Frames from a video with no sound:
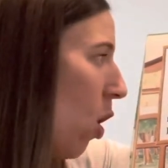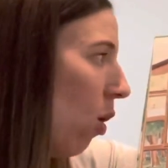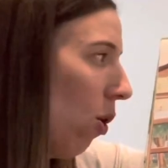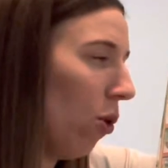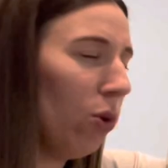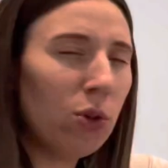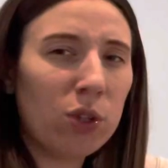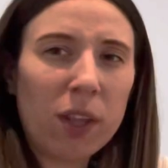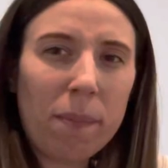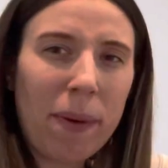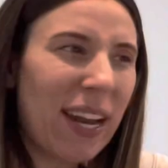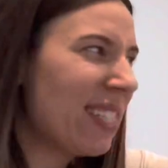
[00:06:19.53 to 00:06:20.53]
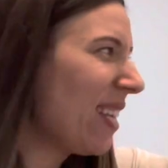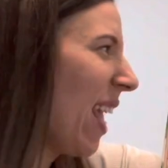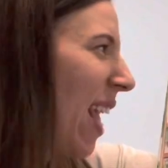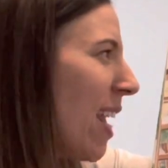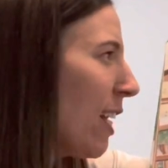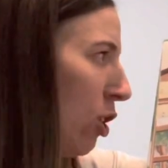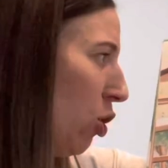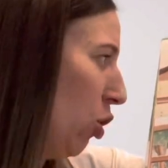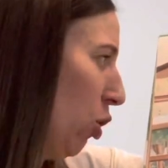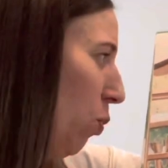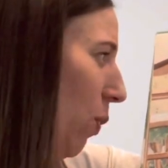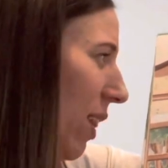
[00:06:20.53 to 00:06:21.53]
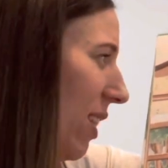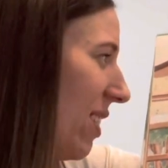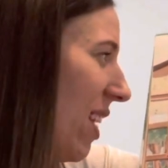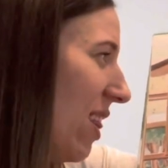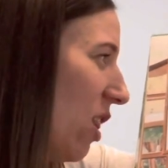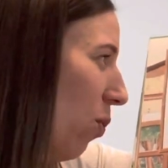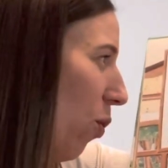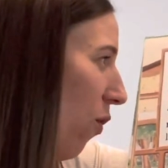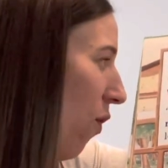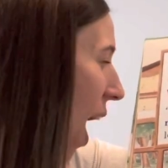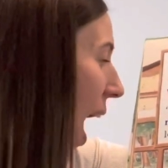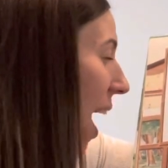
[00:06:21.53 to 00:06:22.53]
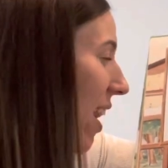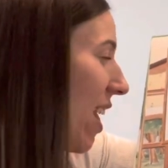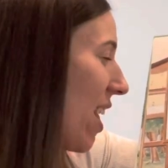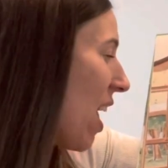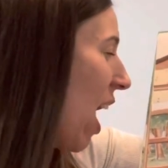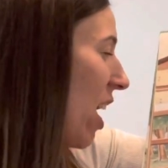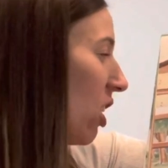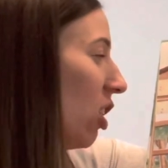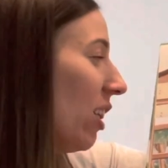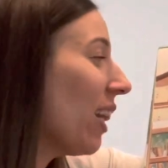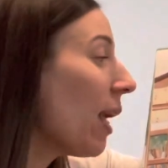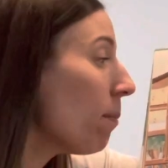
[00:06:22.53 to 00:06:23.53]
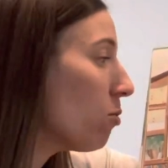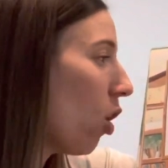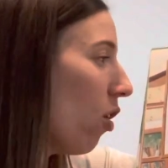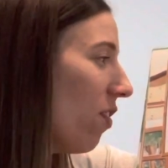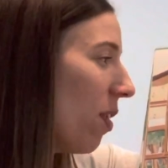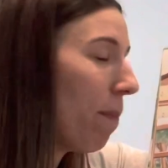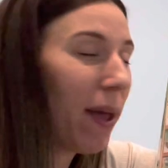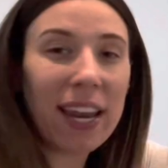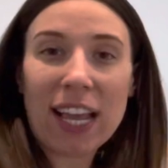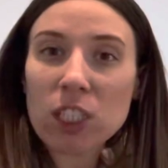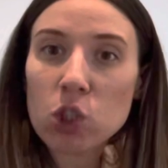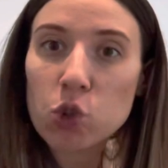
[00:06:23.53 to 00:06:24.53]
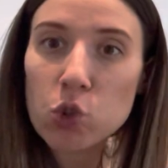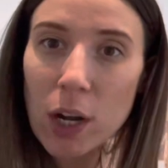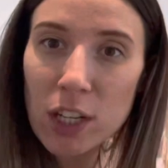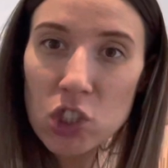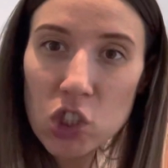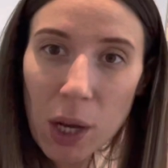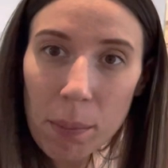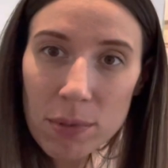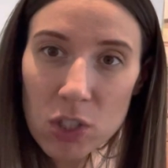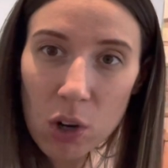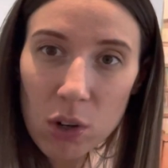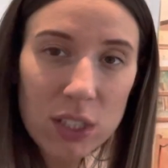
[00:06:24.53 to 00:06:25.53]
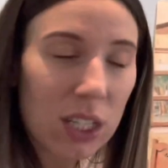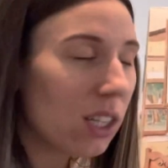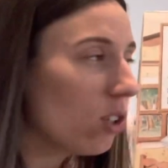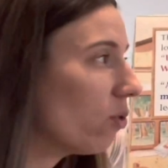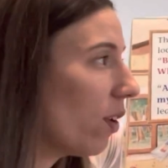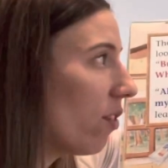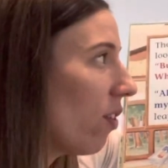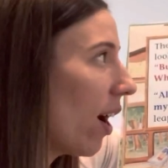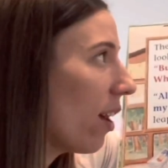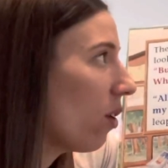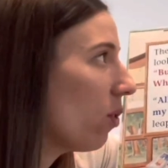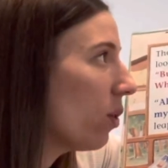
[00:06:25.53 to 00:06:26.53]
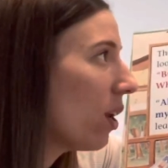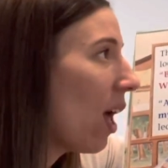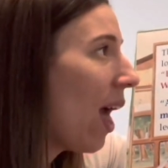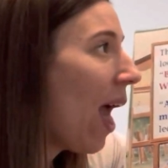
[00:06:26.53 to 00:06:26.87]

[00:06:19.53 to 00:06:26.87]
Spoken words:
"All the better to eat you with," said the wolf, and he leaped over the bed and jumped onto Little Red Riding Hood.